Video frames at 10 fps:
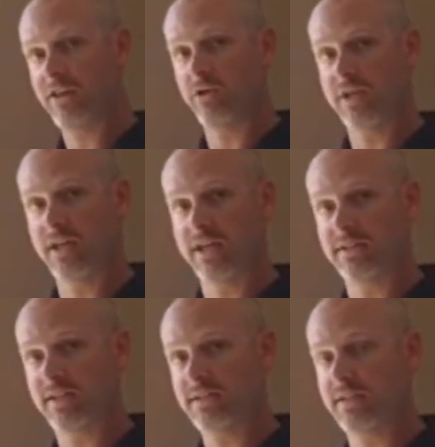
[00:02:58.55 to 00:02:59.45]
those
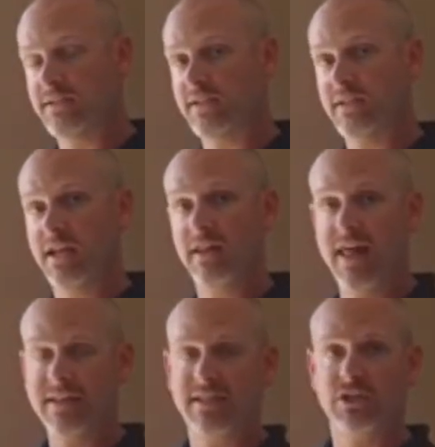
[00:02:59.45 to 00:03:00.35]
inconsistencies, and in
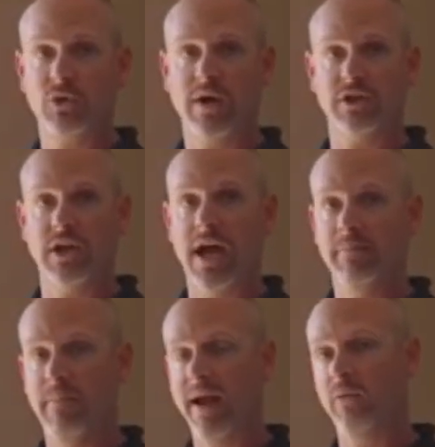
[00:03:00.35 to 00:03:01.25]
that situation I
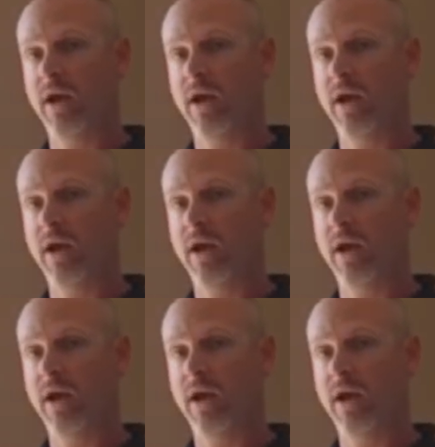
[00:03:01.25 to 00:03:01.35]
might